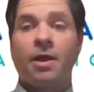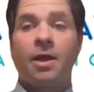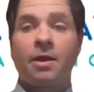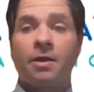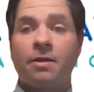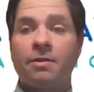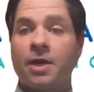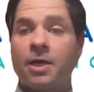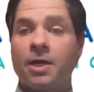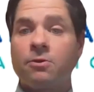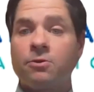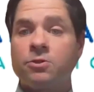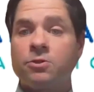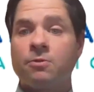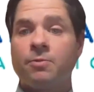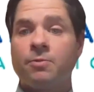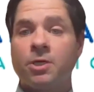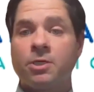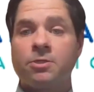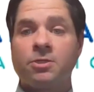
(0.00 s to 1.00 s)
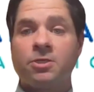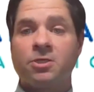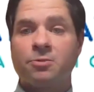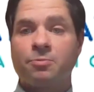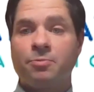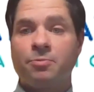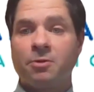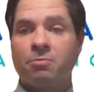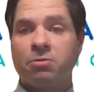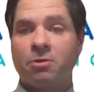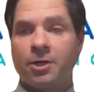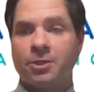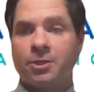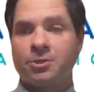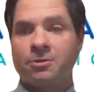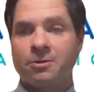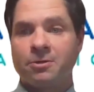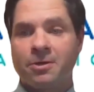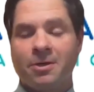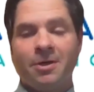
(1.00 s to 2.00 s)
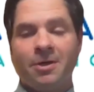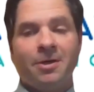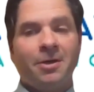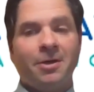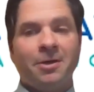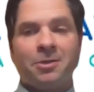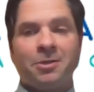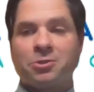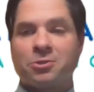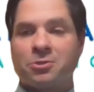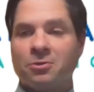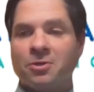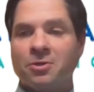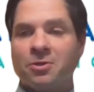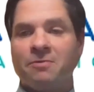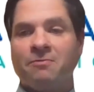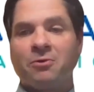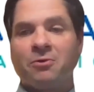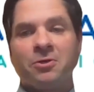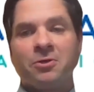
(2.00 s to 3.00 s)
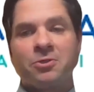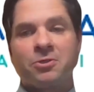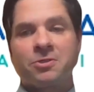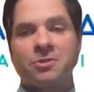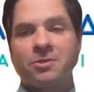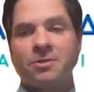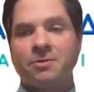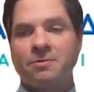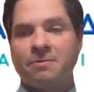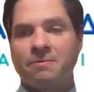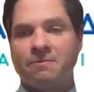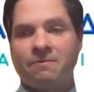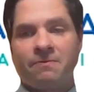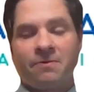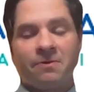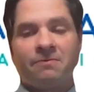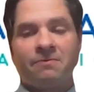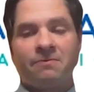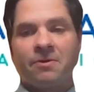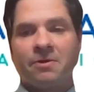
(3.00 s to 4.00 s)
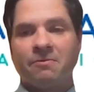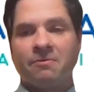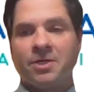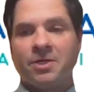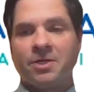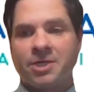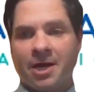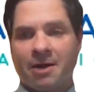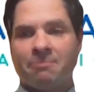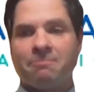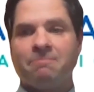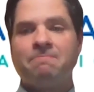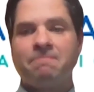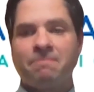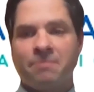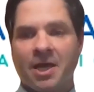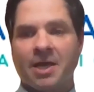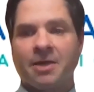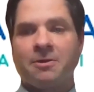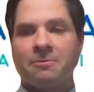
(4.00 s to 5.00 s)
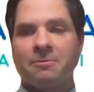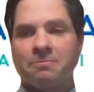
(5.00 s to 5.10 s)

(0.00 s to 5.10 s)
Anna, thank you so much, and it's been a pleasure. And certainly, if you're interested, feel free to reach out. Thank